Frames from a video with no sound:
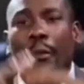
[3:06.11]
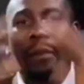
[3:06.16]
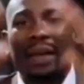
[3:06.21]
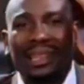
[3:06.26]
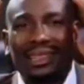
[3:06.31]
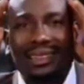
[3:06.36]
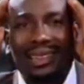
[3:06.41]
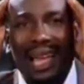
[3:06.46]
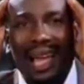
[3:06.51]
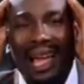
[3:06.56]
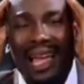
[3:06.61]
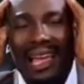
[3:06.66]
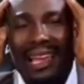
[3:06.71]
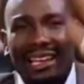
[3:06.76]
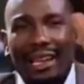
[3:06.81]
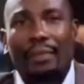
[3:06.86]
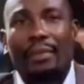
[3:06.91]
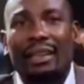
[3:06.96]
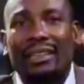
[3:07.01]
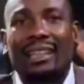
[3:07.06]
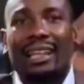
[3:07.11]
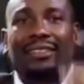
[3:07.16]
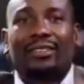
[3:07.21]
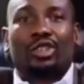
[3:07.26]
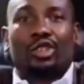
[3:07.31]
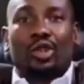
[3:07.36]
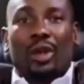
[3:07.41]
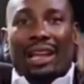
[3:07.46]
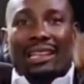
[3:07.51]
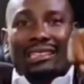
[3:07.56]
element that you are in
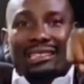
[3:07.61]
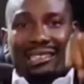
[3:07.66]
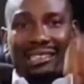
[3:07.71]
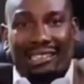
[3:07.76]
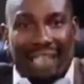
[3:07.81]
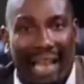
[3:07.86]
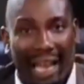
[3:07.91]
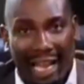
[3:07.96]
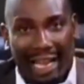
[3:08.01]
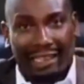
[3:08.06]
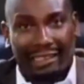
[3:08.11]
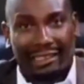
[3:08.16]
charge,